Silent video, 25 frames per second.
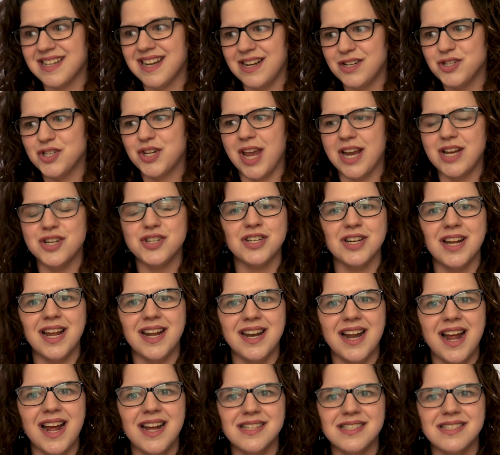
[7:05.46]
an education
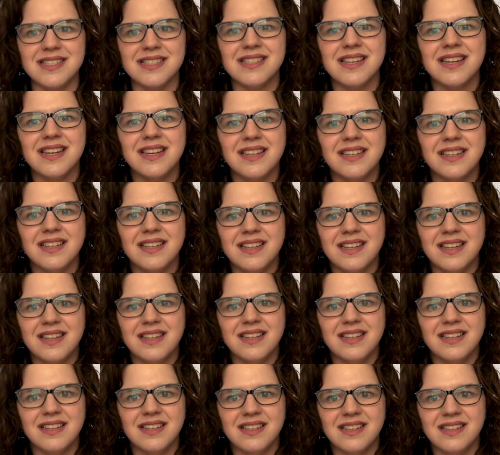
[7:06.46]
and has,
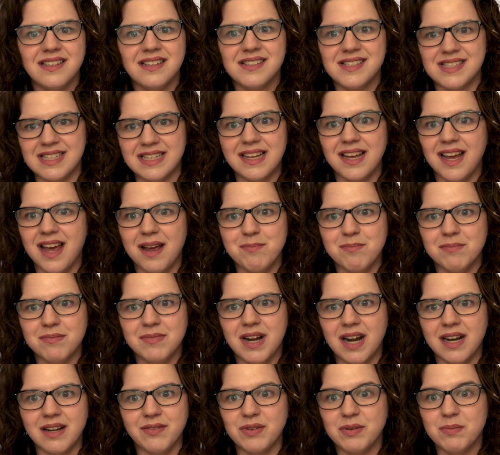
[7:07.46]
see, I'm
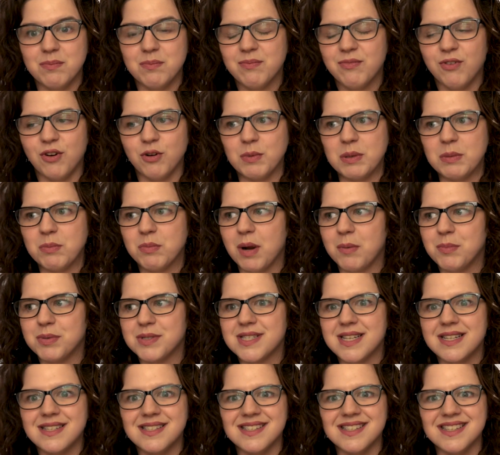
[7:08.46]
not even forming proper
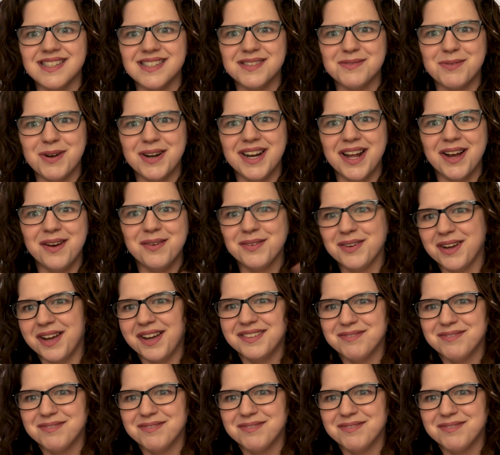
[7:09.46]
sentences right now.